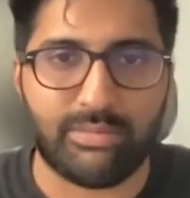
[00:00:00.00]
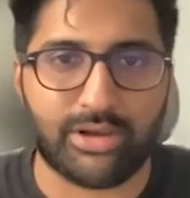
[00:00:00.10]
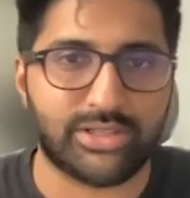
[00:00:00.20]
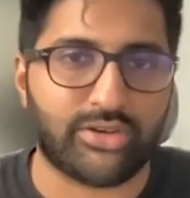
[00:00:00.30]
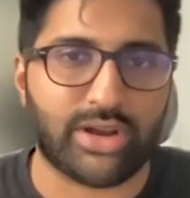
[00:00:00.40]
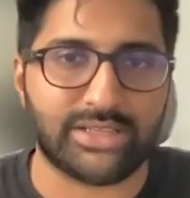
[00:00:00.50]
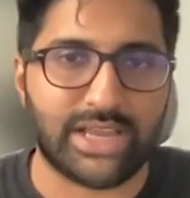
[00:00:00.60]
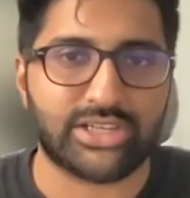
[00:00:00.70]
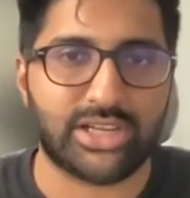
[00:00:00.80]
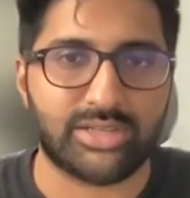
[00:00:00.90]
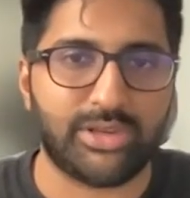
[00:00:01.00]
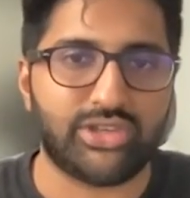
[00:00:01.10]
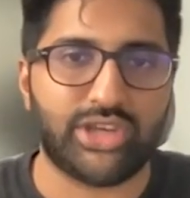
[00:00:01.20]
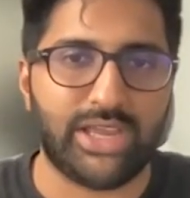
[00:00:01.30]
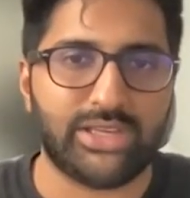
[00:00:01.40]
Because the transaction has been
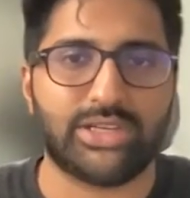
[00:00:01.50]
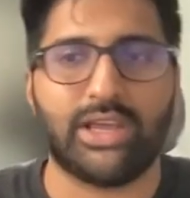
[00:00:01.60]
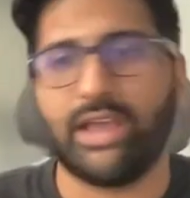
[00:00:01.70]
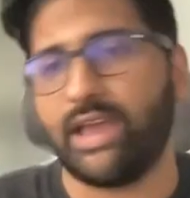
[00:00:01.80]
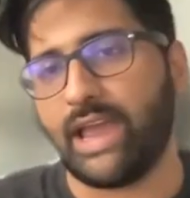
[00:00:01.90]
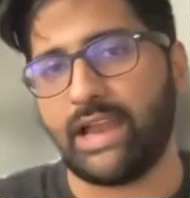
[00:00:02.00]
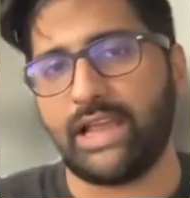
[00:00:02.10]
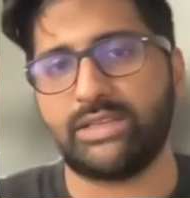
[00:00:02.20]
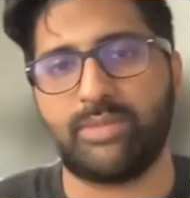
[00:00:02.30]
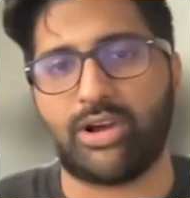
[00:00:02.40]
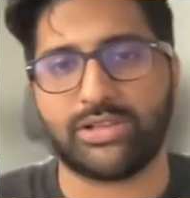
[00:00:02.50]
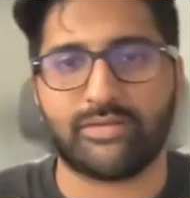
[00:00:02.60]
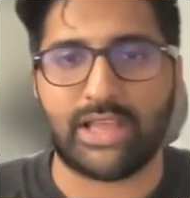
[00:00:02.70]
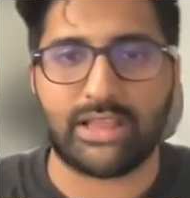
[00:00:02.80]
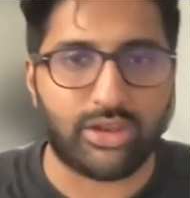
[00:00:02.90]
changed, and hence because
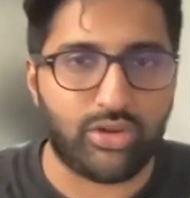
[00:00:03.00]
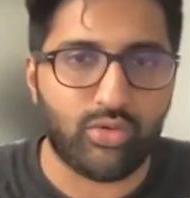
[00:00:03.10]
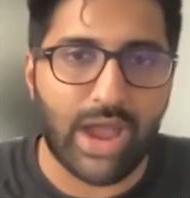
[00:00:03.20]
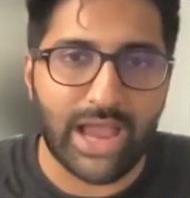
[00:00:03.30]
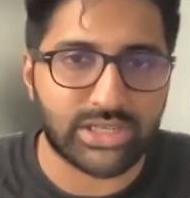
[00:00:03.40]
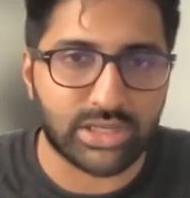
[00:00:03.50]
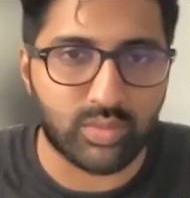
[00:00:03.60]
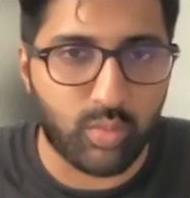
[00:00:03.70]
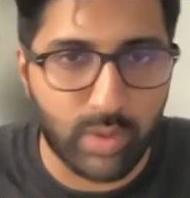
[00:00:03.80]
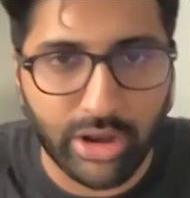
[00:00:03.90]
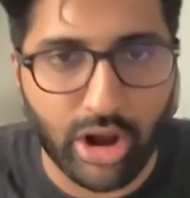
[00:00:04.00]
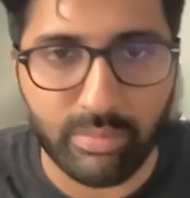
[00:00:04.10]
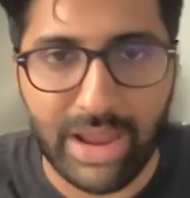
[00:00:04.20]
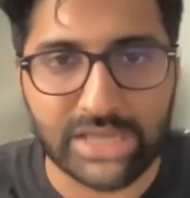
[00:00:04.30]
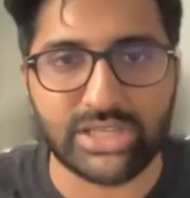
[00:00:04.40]
of that, the new hashes will not
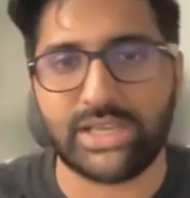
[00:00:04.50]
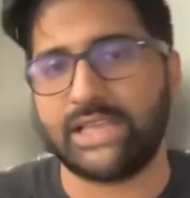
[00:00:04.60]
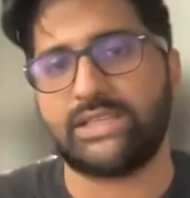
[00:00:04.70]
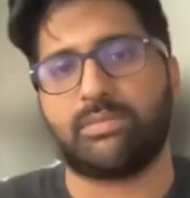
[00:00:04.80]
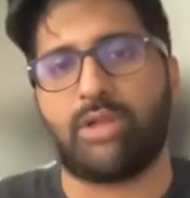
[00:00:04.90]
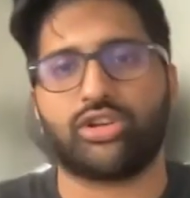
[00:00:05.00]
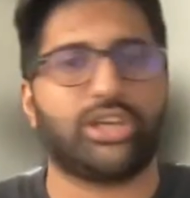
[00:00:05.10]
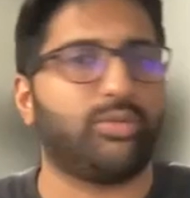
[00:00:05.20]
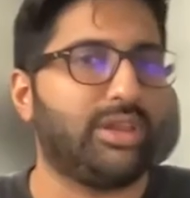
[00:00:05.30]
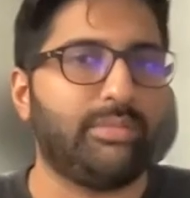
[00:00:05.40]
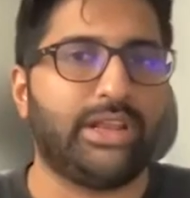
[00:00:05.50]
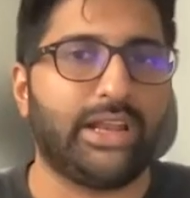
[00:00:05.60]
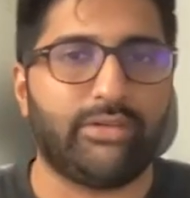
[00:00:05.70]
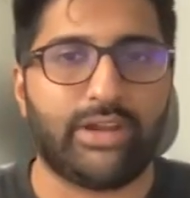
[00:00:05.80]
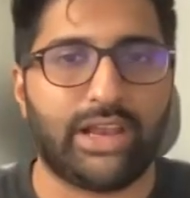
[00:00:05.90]
match, and hence the blockchain will
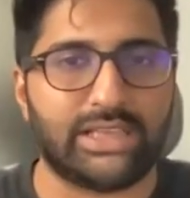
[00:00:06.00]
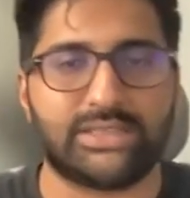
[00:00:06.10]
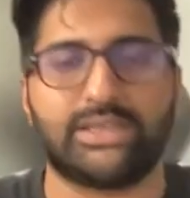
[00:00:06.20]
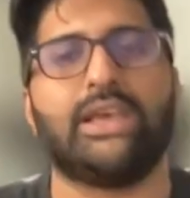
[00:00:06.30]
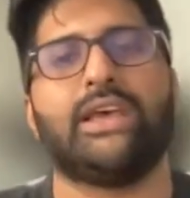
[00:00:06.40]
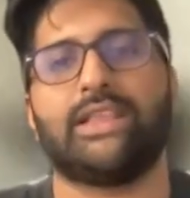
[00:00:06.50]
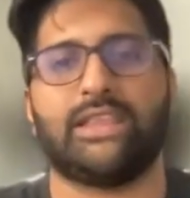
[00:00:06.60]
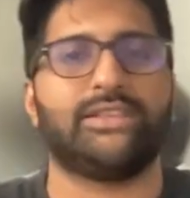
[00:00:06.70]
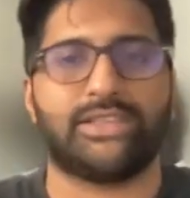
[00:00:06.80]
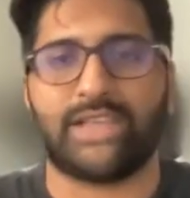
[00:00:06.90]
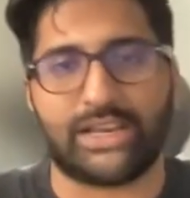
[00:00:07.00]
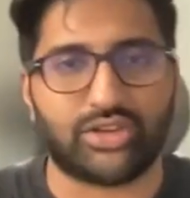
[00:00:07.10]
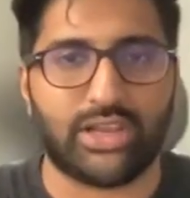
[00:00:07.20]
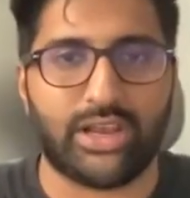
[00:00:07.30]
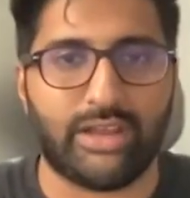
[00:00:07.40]
immediately realize that this is
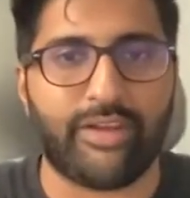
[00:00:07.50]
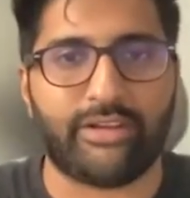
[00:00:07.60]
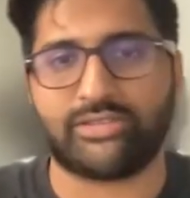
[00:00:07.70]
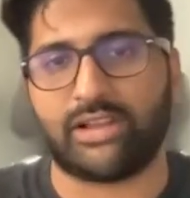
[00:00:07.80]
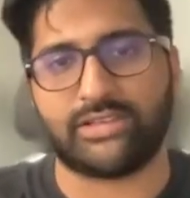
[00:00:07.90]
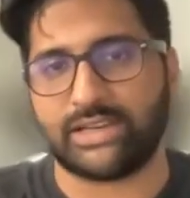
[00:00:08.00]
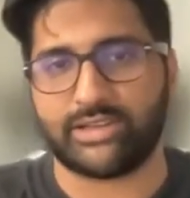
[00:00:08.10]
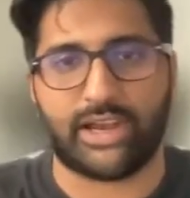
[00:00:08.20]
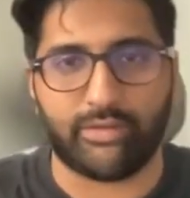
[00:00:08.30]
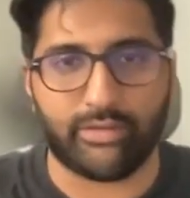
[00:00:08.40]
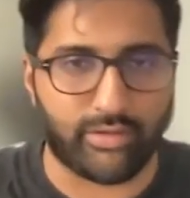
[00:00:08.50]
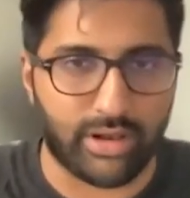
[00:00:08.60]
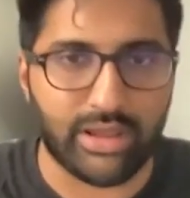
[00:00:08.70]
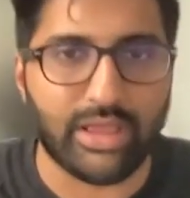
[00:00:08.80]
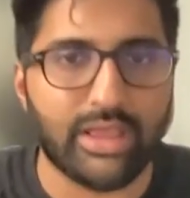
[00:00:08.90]
actually a nefarious transaction, and it
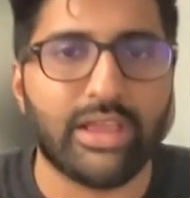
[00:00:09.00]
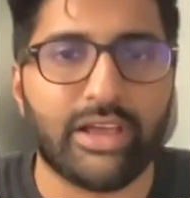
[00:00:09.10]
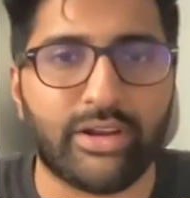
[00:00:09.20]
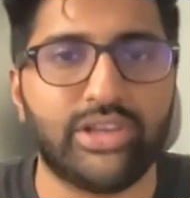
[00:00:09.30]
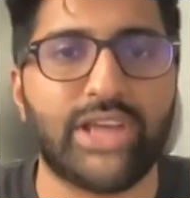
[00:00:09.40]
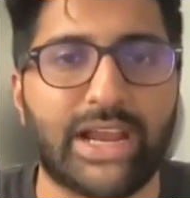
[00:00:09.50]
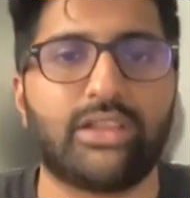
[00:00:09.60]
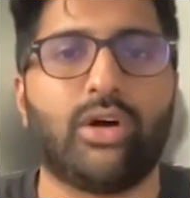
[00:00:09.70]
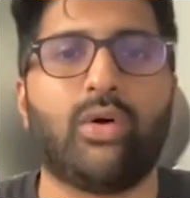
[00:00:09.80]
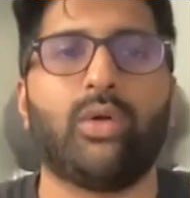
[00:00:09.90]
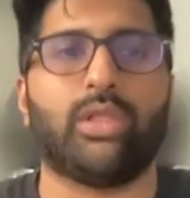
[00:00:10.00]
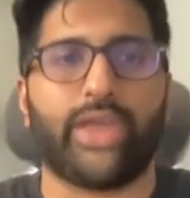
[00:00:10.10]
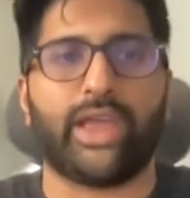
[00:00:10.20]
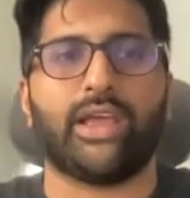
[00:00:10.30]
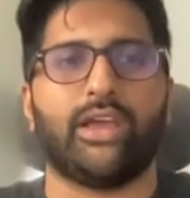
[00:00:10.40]
will reject the whole
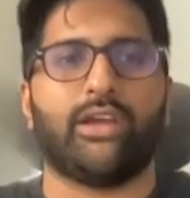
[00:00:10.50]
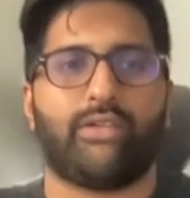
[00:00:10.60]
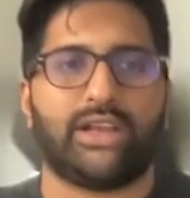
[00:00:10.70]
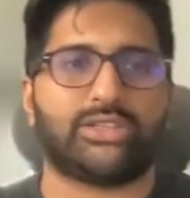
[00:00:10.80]
thing, right?